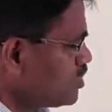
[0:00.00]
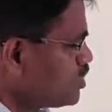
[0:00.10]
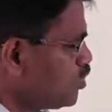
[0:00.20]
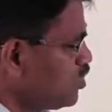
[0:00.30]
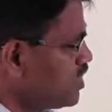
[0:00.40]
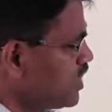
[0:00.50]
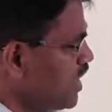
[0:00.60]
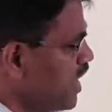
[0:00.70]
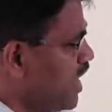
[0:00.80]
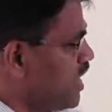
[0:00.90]
2,
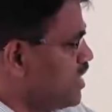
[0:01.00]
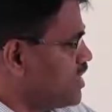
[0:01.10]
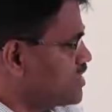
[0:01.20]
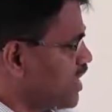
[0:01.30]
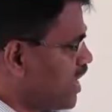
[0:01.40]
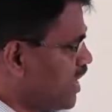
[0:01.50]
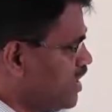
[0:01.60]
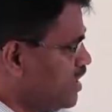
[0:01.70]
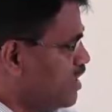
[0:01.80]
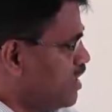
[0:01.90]
3, 8 is a
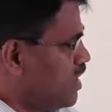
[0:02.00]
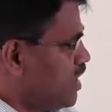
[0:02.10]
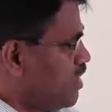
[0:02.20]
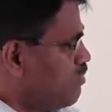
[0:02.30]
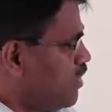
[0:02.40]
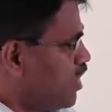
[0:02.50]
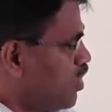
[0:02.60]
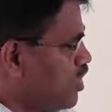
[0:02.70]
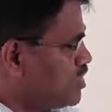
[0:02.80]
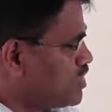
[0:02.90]
click
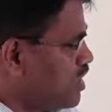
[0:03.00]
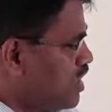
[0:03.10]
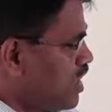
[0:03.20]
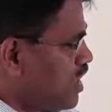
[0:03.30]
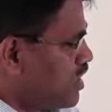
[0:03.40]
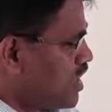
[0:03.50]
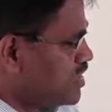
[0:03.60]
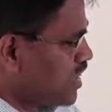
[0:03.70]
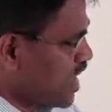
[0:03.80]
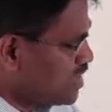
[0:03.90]
because there is
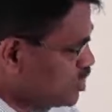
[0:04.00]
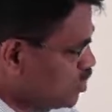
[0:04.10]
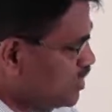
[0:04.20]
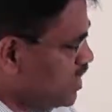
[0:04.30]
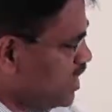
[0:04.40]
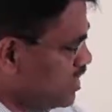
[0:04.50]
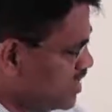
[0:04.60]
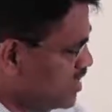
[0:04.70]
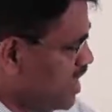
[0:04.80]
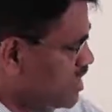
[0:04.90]
an edge 2, 3, there
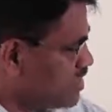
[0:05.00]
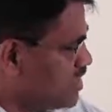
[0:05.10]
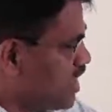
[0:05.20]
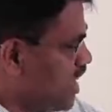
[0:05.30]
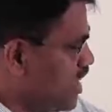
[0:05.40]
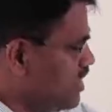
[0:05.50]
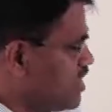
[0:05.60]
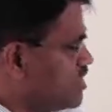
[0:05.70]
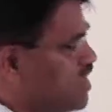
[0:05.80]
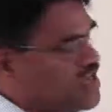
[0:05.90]
is an edge 3, 8, there
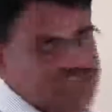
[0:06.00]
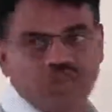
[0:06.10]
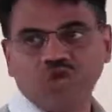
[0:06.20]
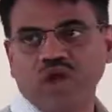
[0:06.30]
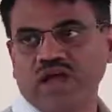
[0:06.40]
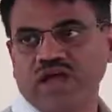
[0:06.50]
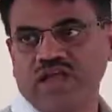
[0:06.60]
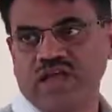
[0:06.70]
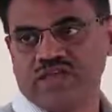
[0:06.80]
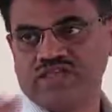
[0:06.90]
is an edge 2, 8.
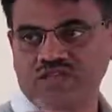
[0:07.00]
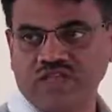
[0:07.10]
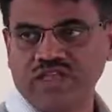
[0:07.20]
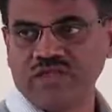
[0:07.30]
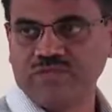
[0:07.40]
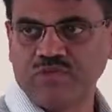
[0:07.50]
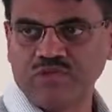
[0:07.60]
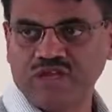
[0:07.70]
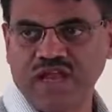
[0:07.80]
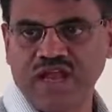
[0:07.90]
Yes, so 2,
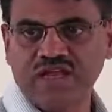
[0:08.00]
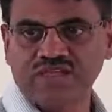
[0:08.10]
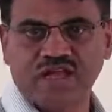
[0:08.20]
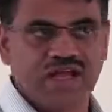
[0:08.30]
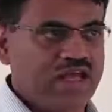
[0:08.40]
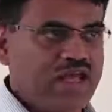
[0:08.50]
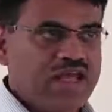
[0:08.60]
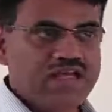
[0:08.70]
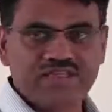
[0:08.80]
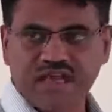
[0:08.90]
3, 8 is a click.
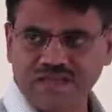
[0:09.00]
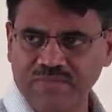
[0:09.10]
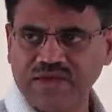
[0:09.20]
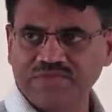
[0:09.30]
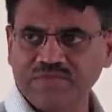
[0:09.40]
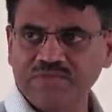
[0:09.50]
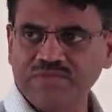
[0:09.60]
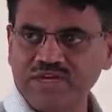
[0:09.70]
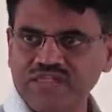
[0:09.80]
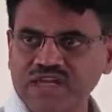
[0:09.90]
Is that the maximum
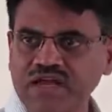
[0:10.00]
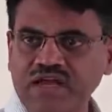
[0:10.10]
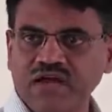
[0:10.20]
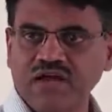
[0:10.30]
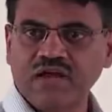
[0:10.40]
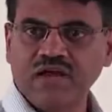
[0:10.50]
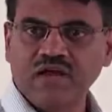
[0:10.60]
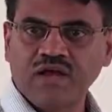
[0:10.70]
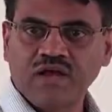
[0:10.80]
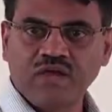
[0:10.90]
size click?
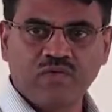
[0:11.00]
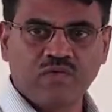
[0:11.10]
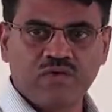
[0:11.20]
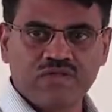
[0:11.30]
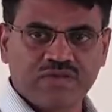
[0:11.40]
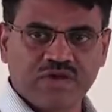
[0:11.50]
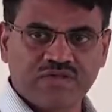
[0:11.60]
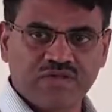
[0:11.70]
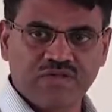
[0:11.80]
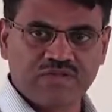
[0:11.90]
What is the maximum?
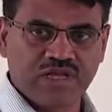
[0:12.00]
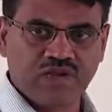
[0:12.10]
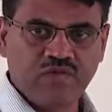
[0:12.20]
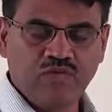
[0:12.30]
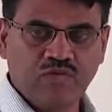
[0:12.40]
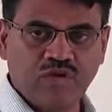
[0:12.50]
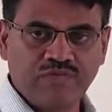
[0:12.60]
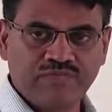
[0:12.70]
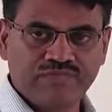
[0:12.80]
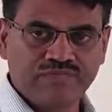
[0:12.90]
You saying no? Why?
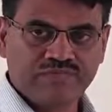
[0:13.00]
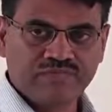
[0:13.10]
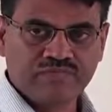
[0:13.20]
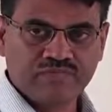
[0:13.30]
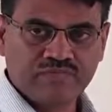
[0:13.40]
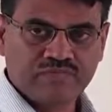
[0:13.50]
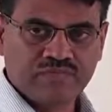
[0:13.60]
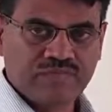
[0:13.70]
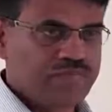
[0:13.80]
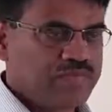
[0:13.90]

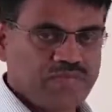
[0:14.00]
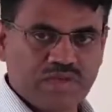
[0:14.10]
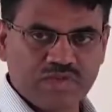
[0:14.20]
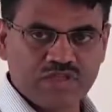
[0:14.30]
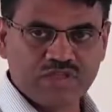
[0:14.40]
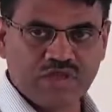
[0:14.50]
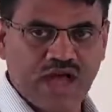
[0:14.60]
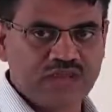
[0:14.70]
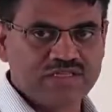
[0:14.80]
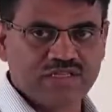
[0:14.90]
Give me a
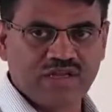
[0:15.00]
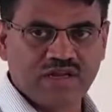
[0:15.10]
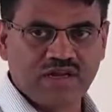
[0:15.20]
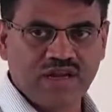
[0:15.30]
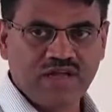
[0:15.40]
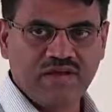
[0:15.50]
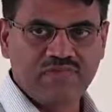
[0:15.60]
larger click.